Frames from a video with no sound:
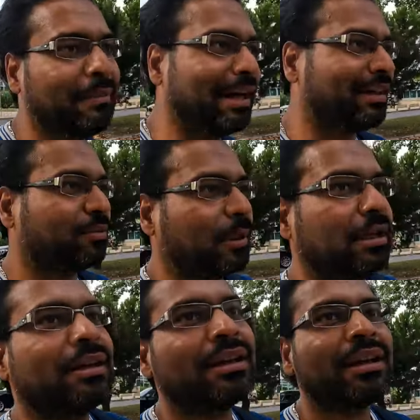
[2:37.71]
might as
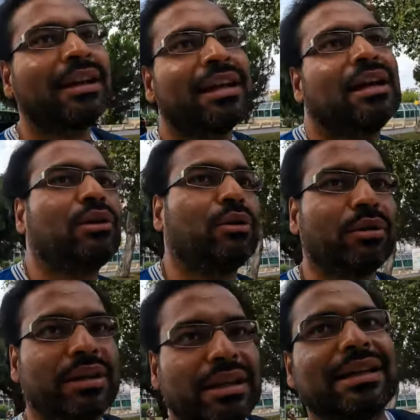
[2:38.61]
well go
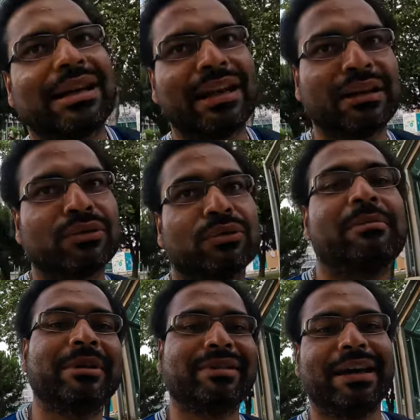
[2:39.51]
here and
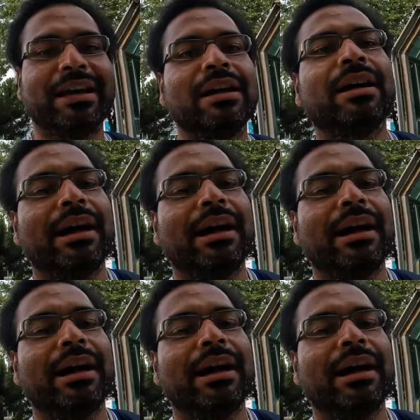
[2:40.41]
swim instead.